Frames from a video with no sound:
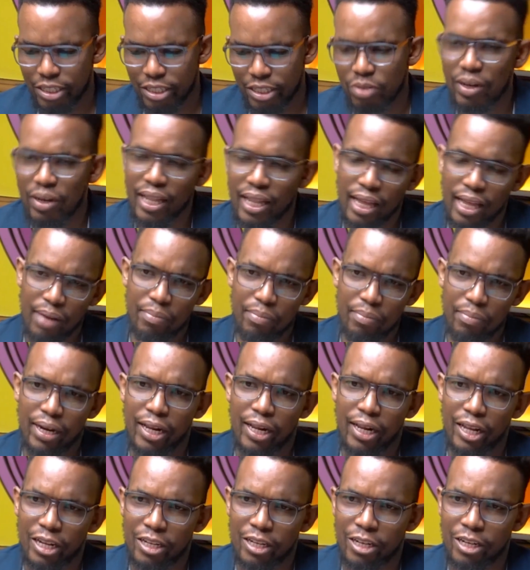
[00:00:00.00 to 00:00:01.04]
to other
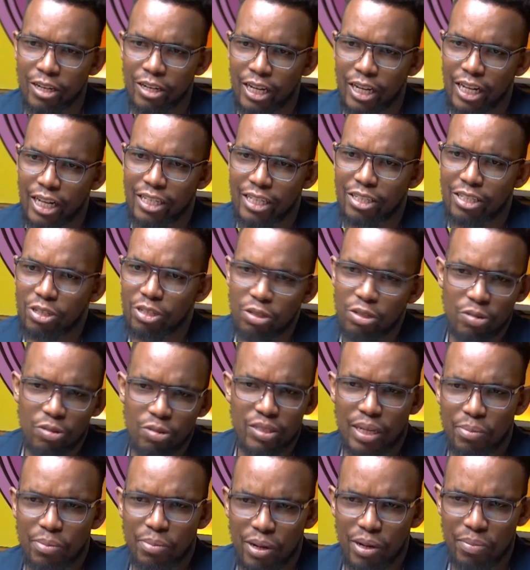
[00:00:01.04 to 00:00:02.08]
umbrella organizations,
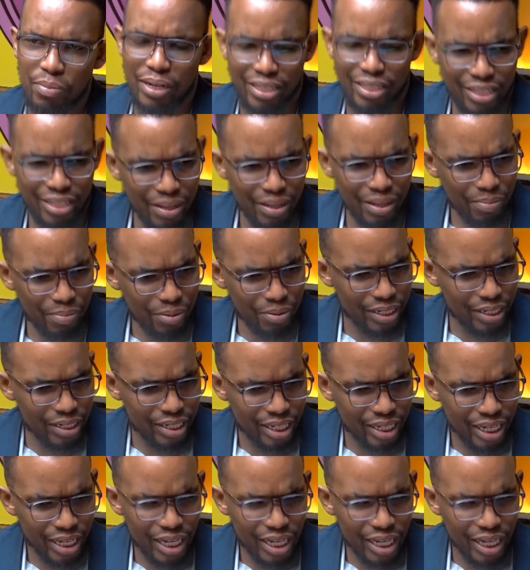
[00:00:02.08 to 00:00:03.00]
someone makes the point,